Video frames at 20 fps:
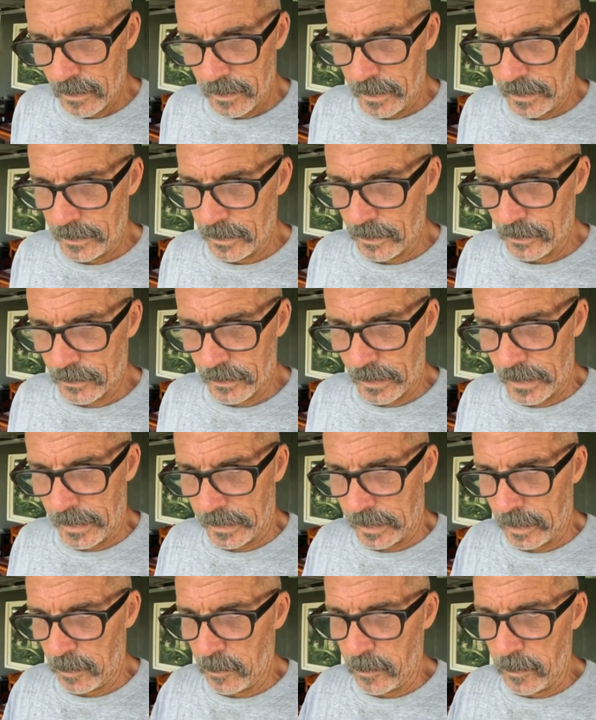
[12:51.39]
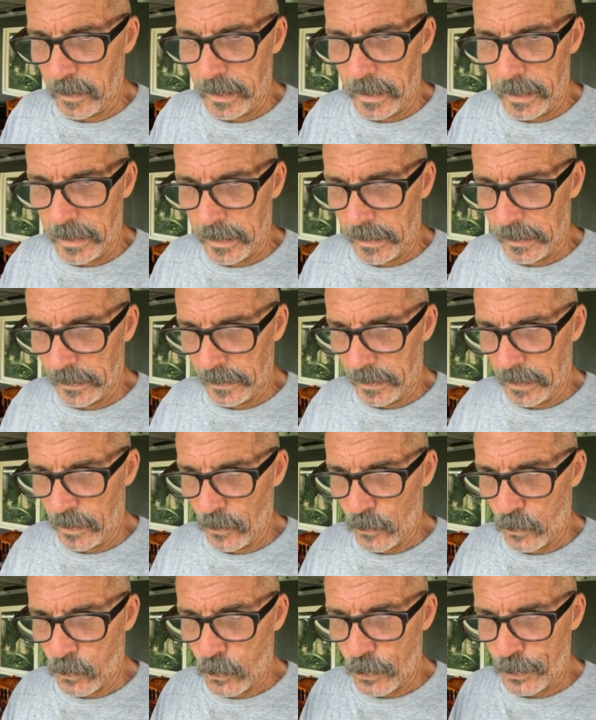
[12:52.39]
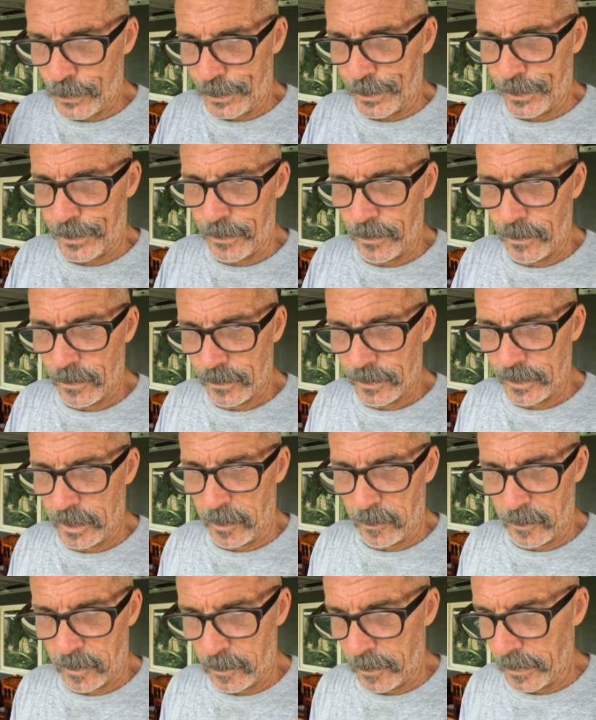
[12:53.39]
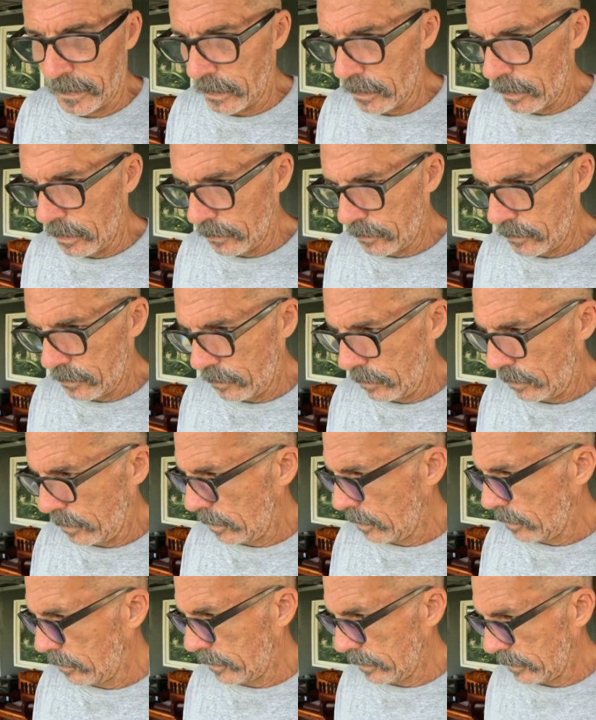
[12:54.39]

They just like immediately whoosh, seem to be going to it.